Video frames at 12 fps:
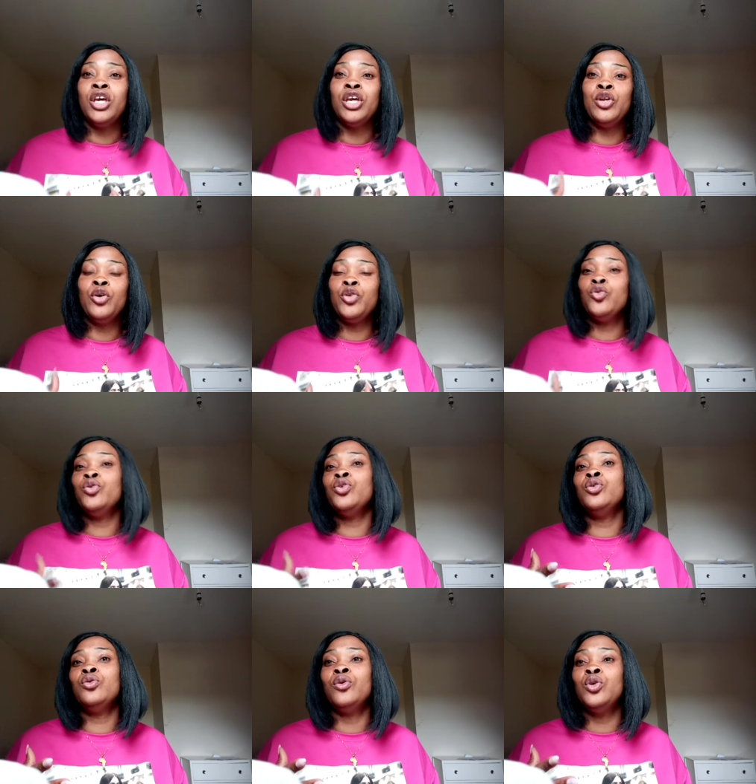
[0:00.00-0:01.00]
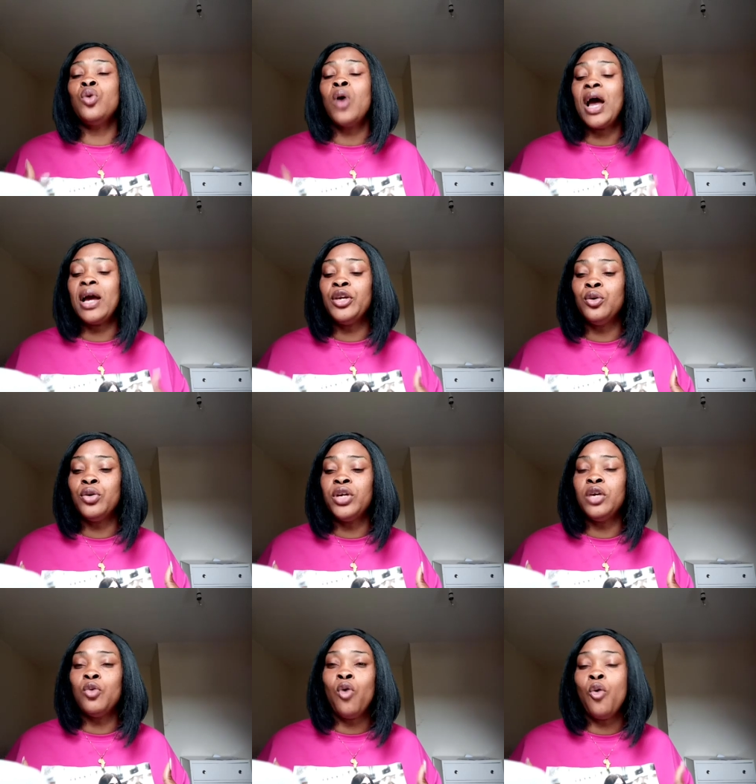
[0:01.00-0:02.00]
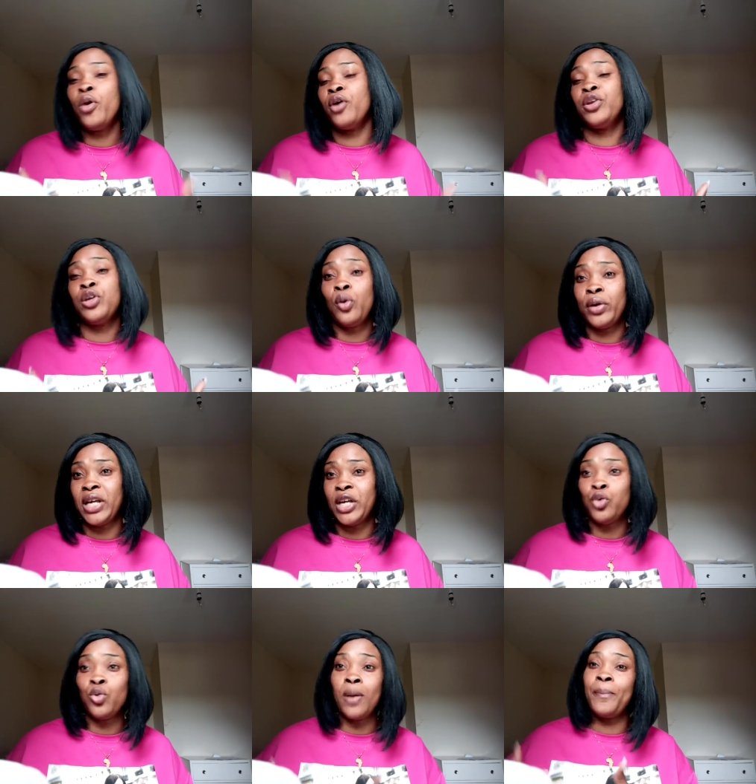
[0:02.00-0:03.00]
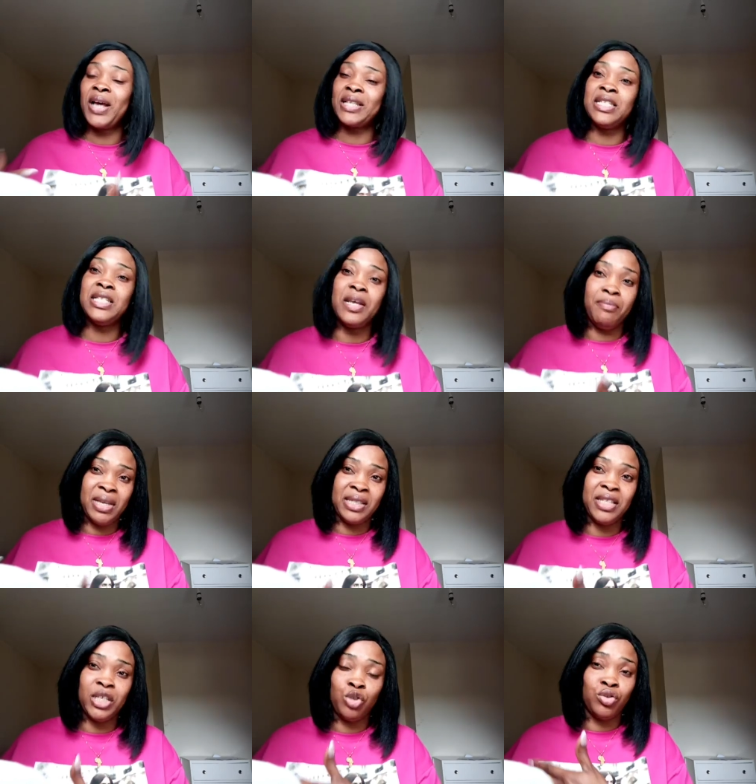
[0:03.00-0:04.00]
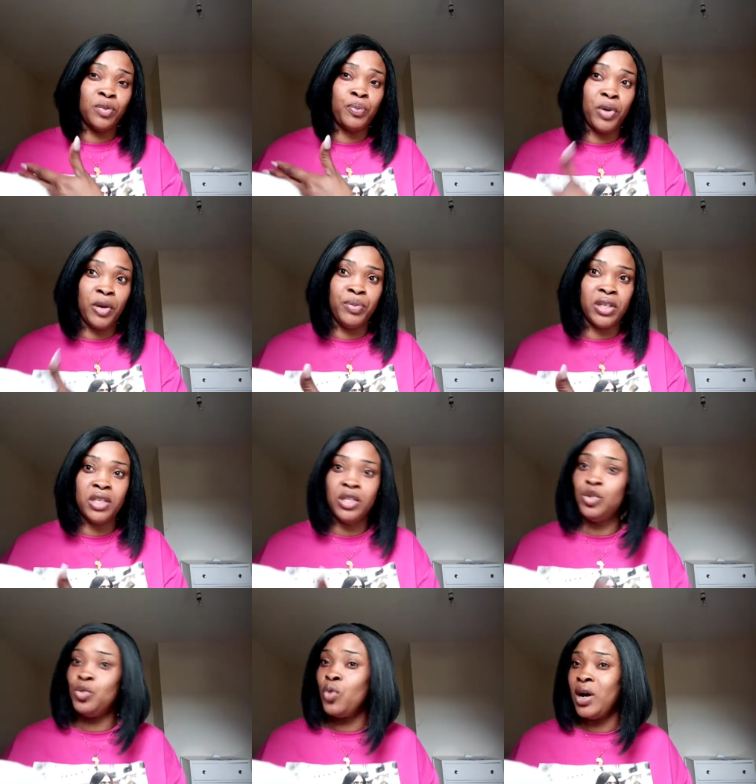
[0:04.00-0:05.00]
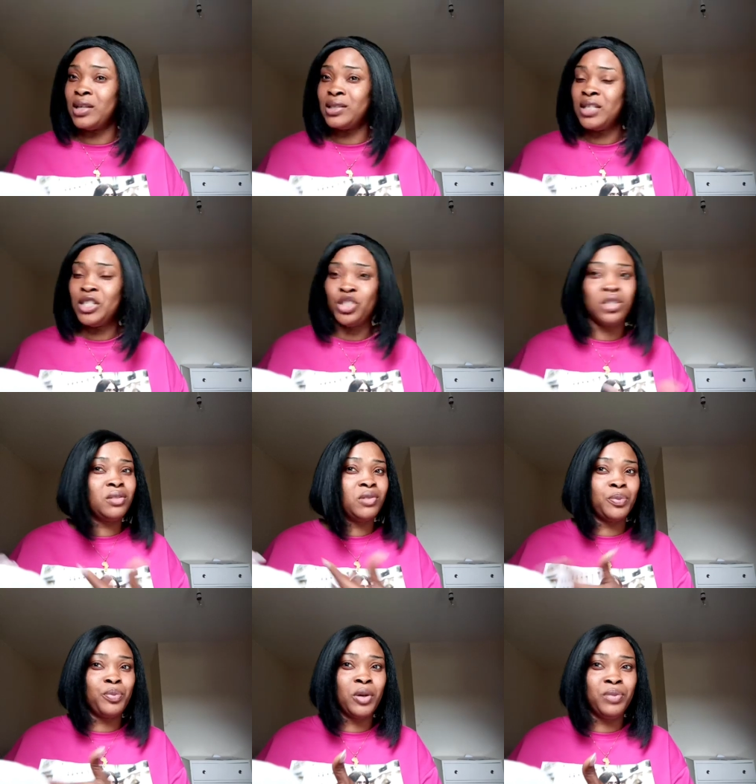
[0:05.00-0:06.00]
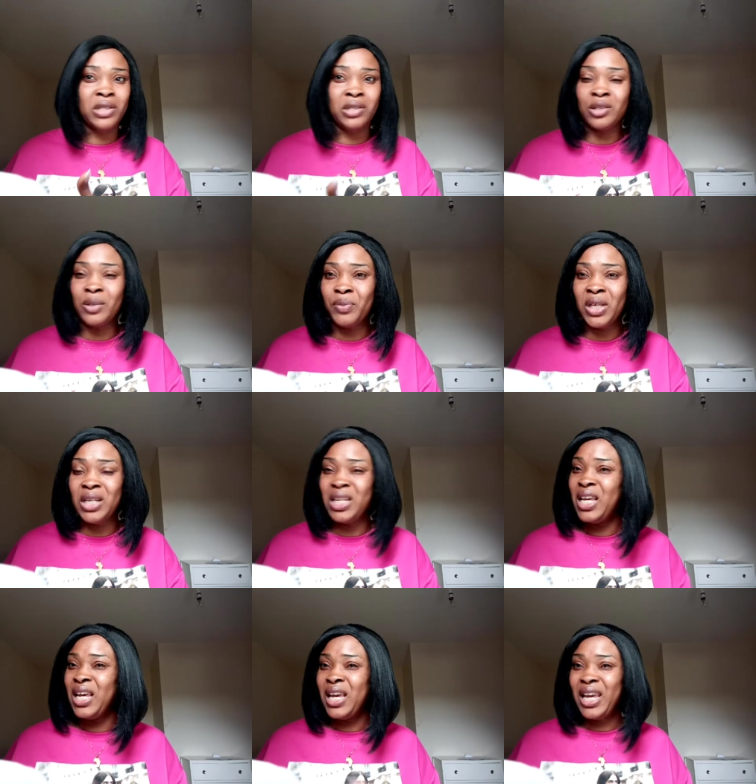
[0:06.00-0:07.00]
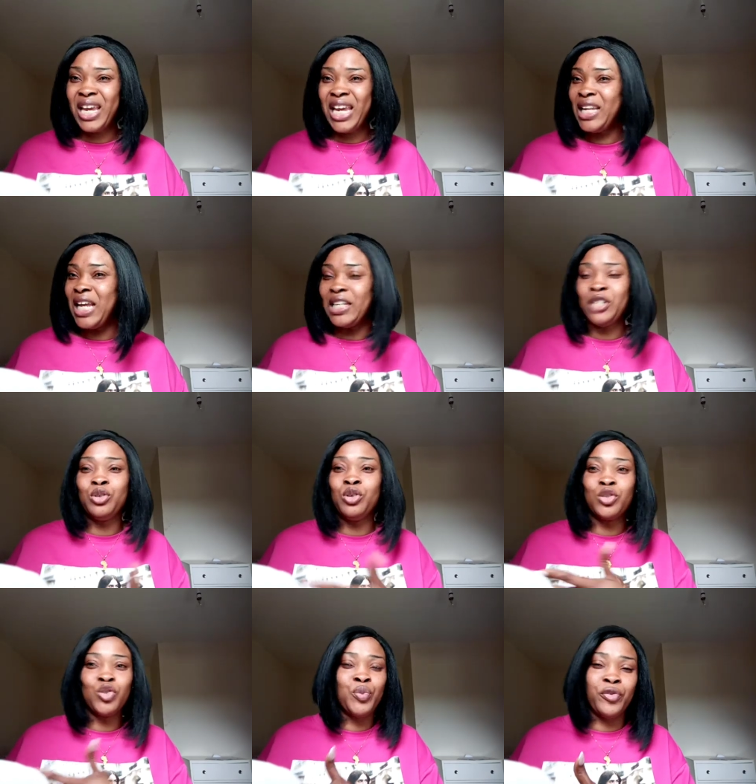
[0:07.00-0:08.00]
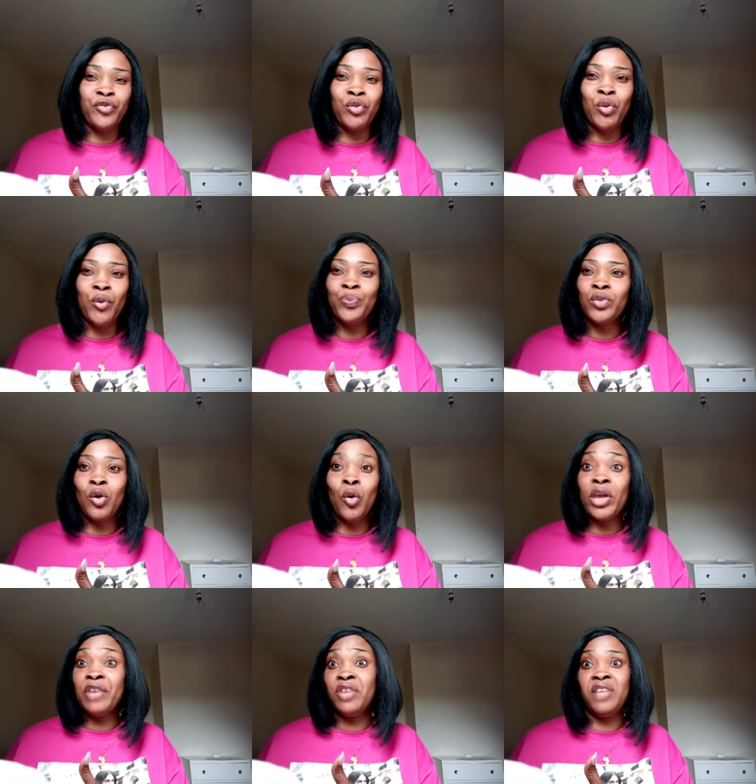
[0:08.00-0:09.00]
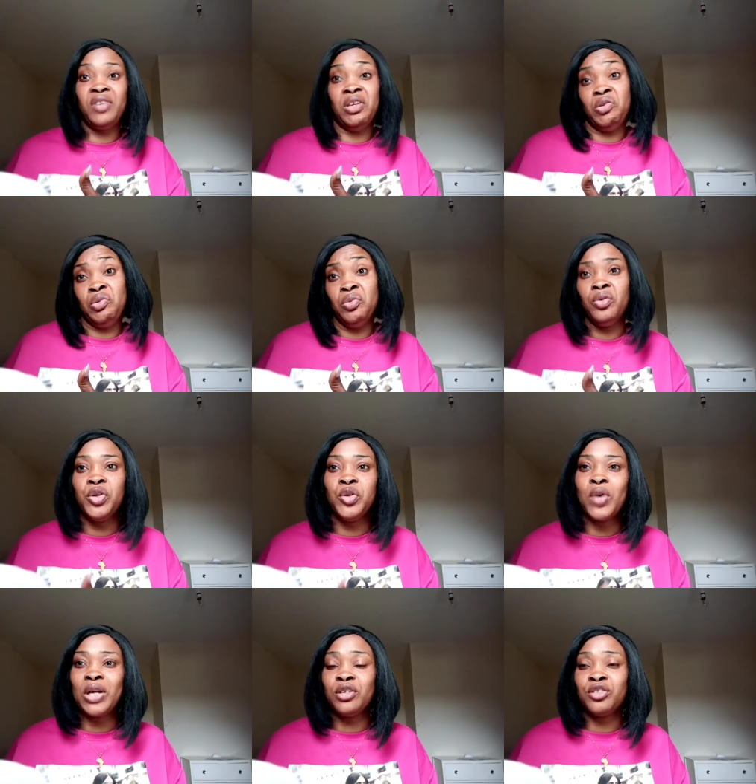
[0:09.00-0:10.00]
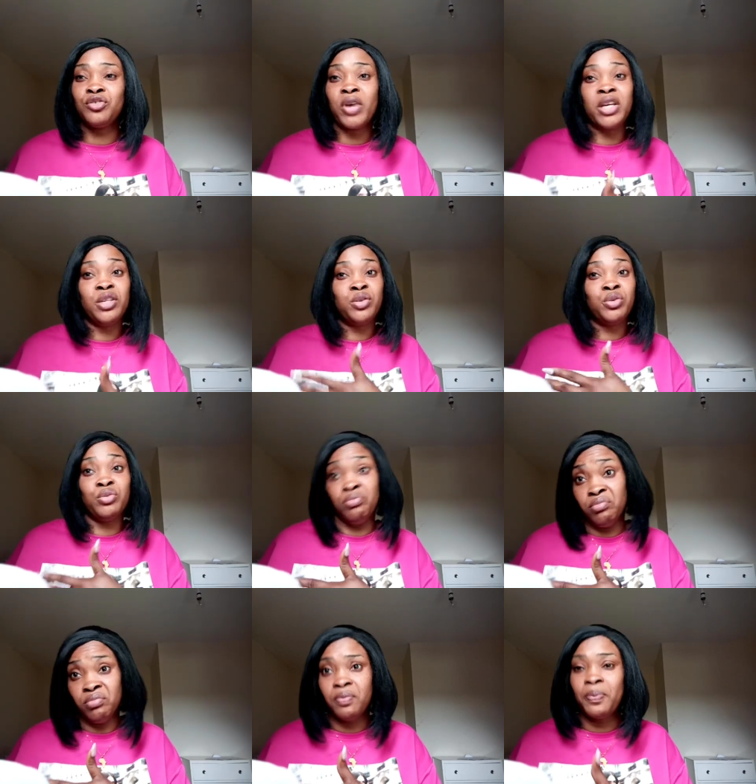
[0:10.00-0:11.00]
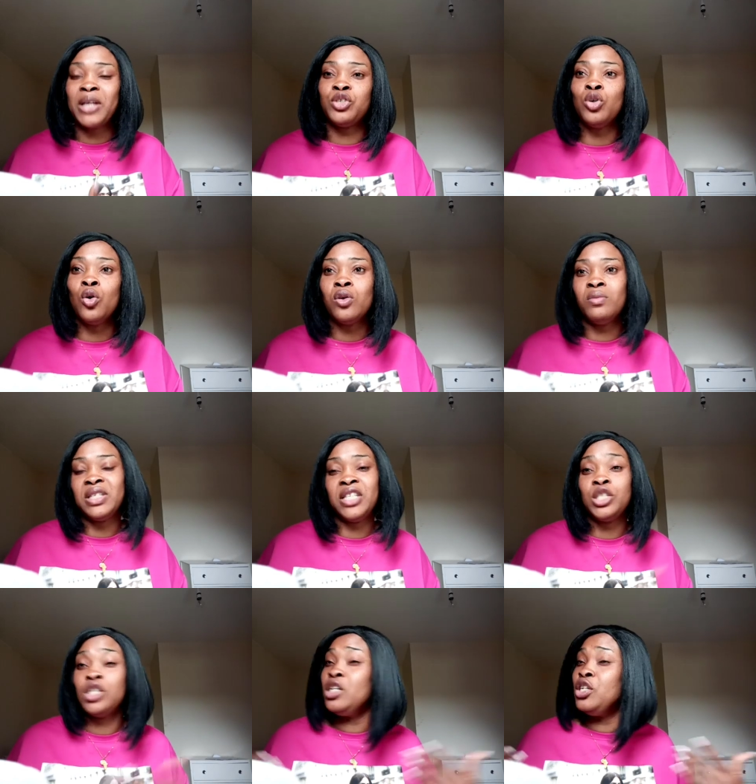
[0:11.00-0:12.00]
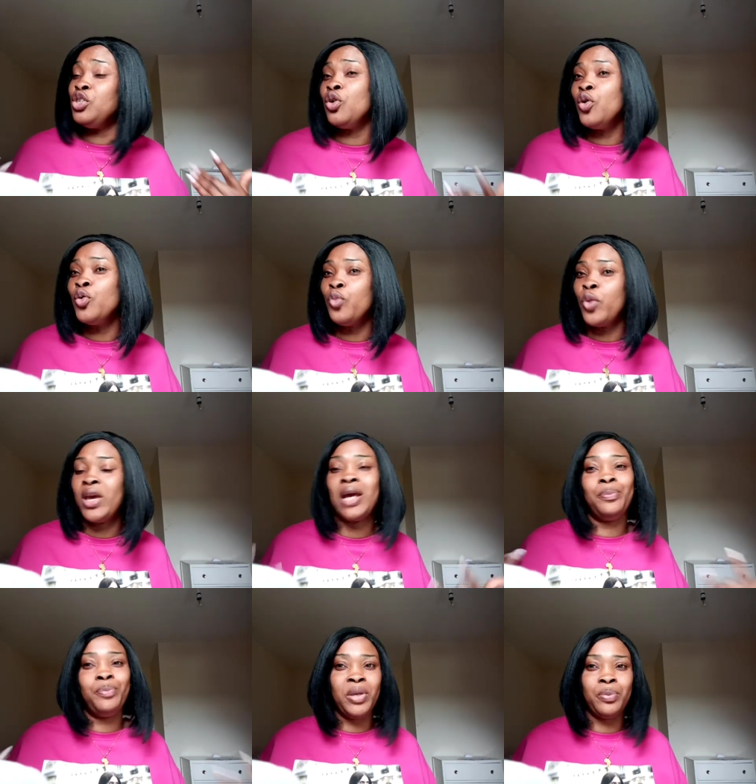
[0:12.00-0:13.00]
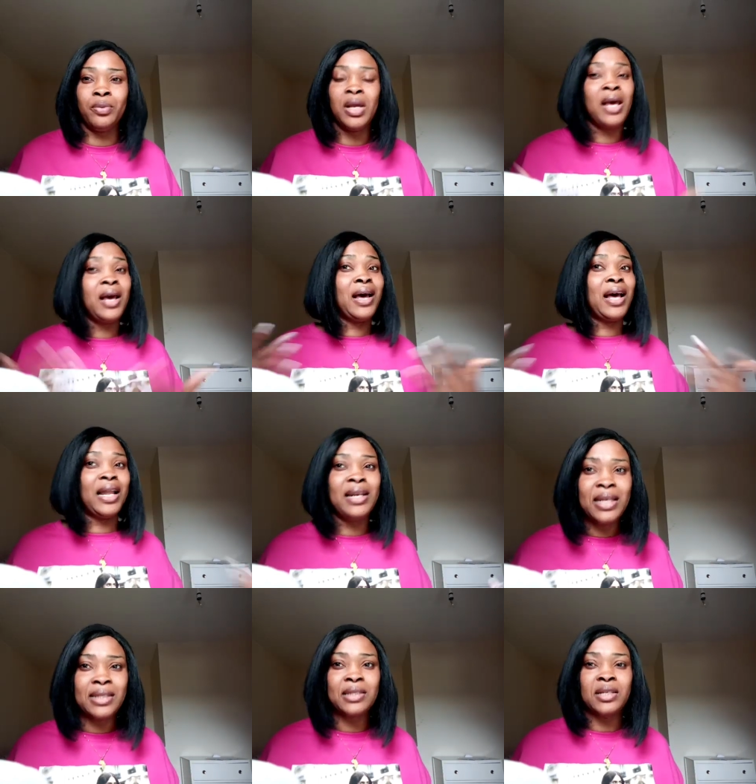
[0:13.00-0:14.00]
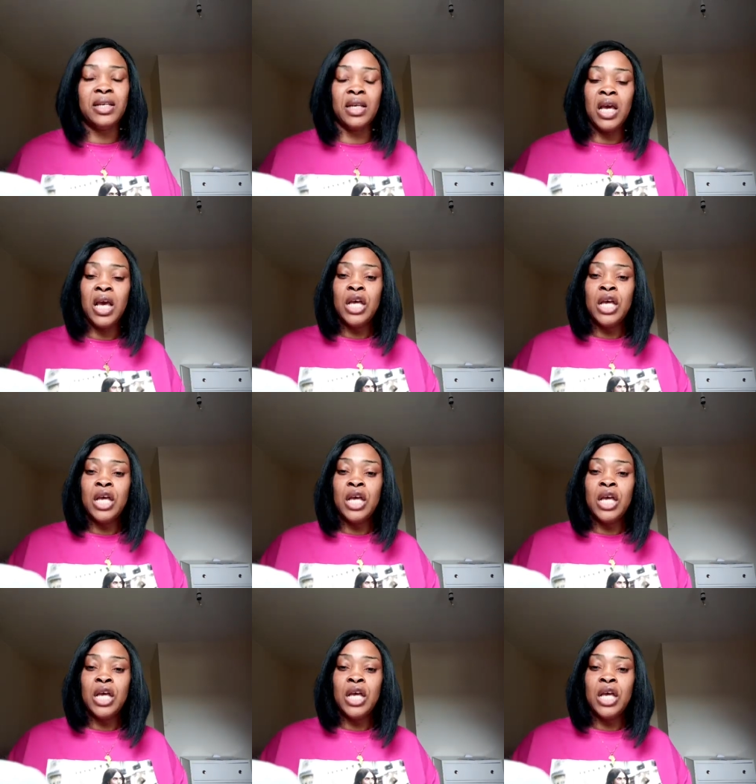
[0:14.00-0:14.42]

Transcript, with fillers: you know, you you you are you in one way or the other, you are passing a message to the public think you are teaching the public something either they do not know before or even if they do you are just trying to mm, pass your own message in your own way and people are listening